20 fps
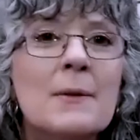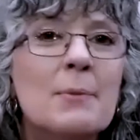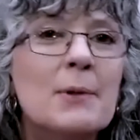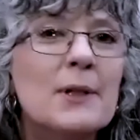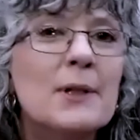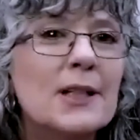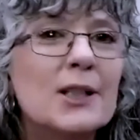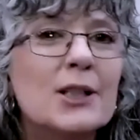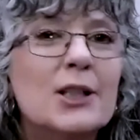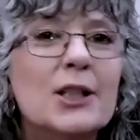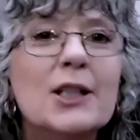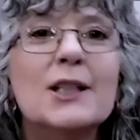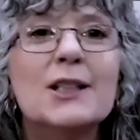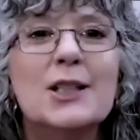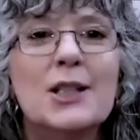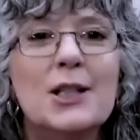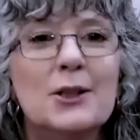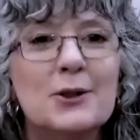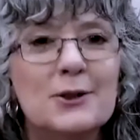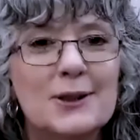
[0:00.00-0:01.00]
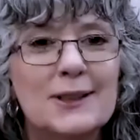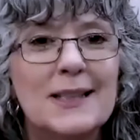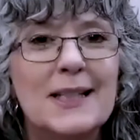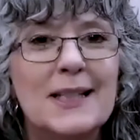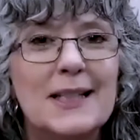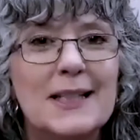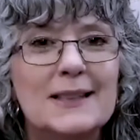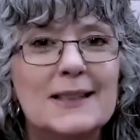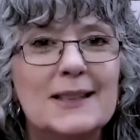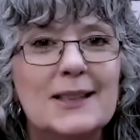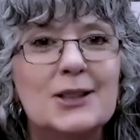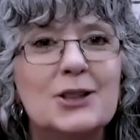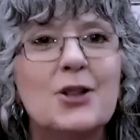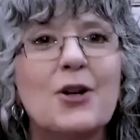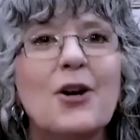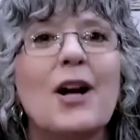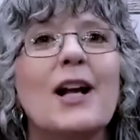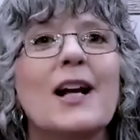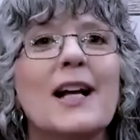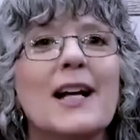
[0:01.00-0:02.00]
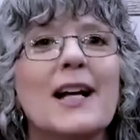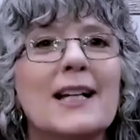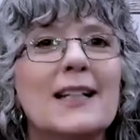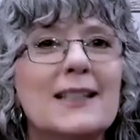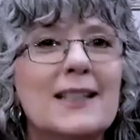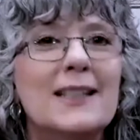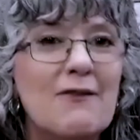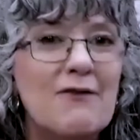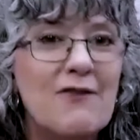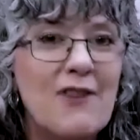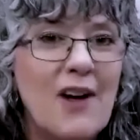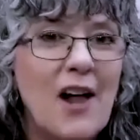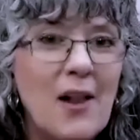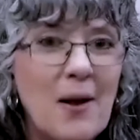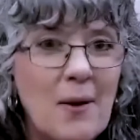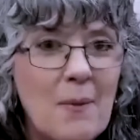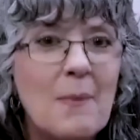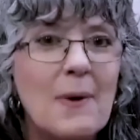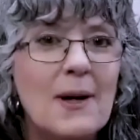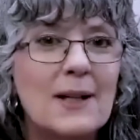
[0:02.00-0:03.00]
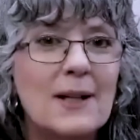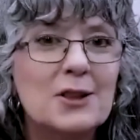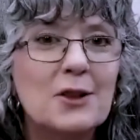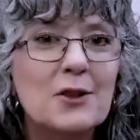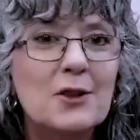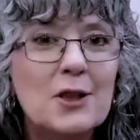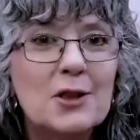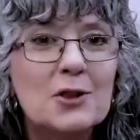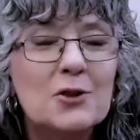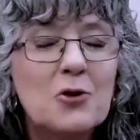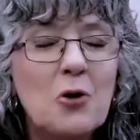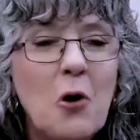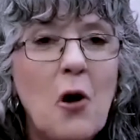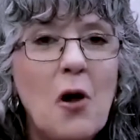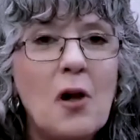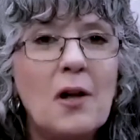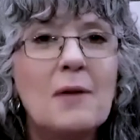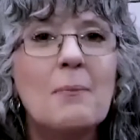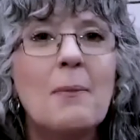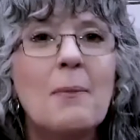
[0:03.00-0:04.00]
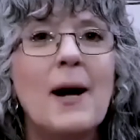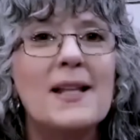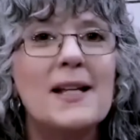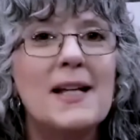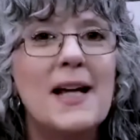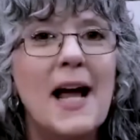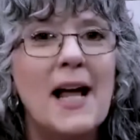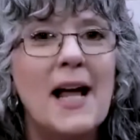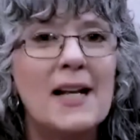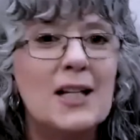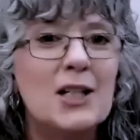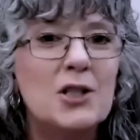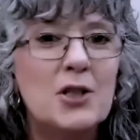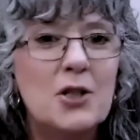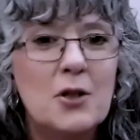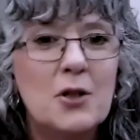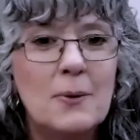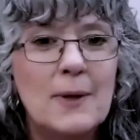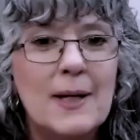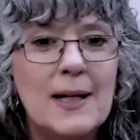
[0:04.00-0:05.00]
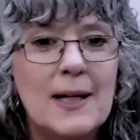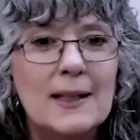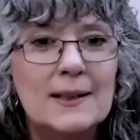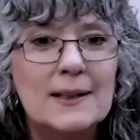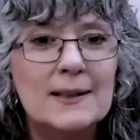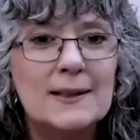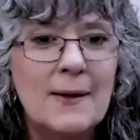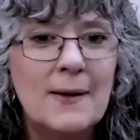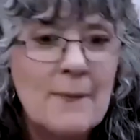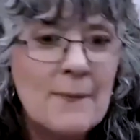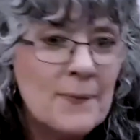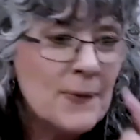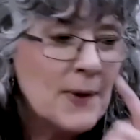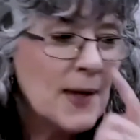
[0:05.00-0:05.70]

But the good news is you're going to develop muscle control. And by the end of 2 weeks,